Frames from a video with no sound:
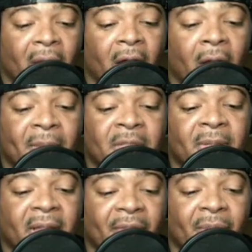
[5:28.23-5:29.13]
He's been
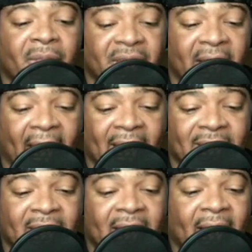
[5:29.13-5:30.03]
living with Jazz,
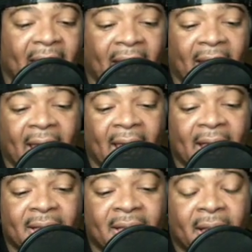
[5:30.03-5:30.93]

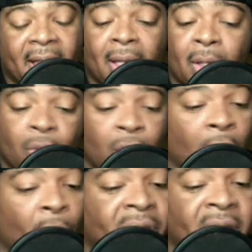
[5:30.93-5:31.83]
and
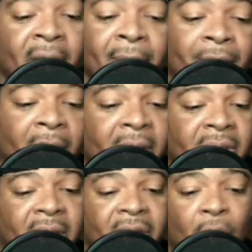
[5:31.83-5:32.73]
we see him,
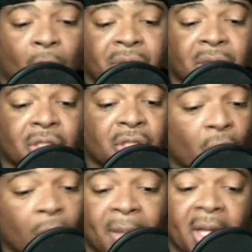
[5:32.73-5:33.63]
he's going to the
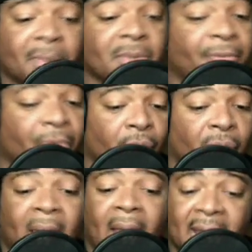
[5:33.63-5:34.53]
store, picking up some food,
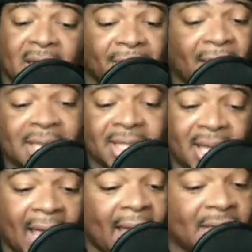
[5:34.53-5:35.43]
and he's flashing
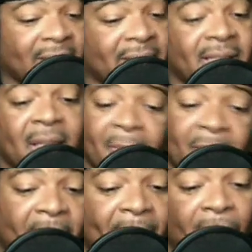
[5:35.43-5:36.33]
cash. He's tipping
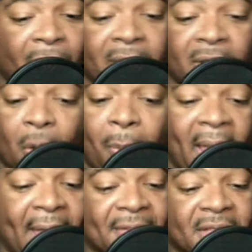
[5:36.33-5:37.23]
people and,
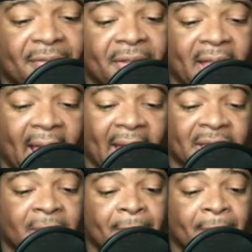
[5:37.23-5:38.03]
paying for stuff in cash.